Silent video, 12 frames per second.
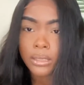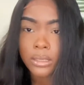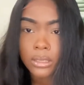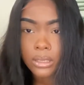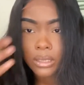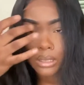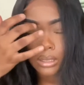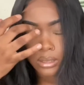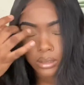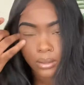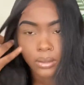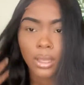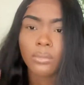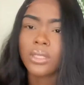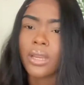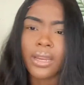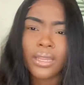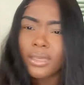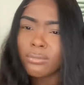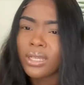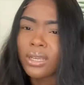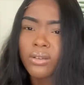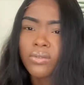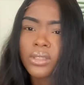need to, I'm sorry I keep looking
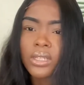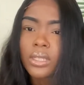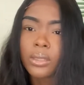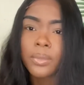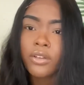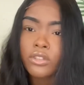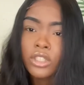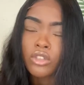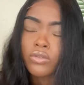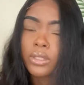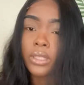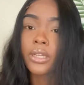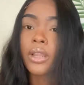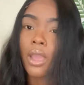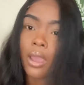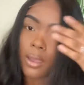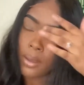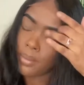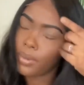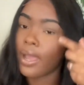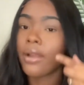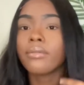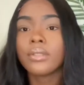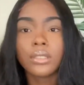over there, the mirror is over there, but I
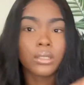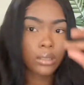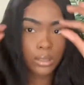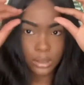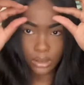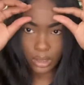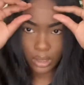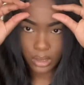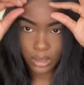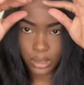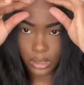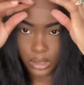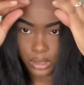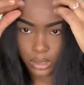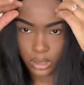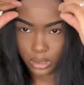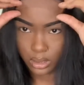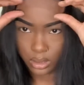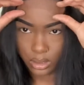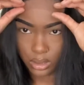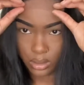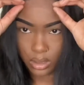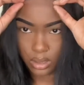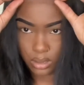really just need to cut the lace
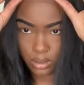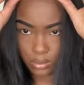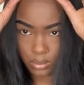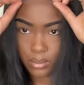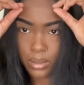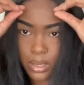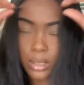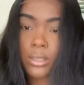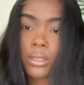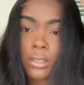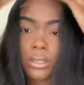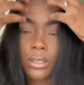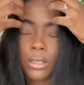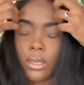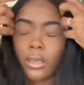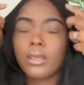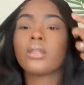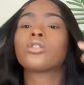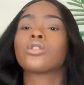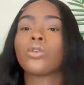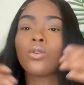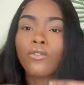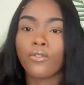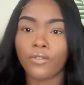because this is so
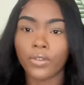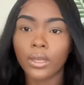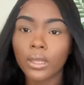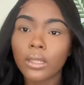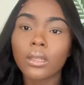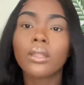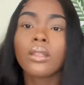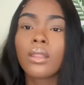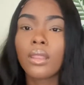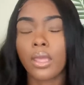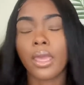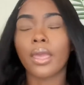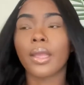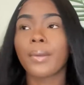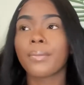fitted that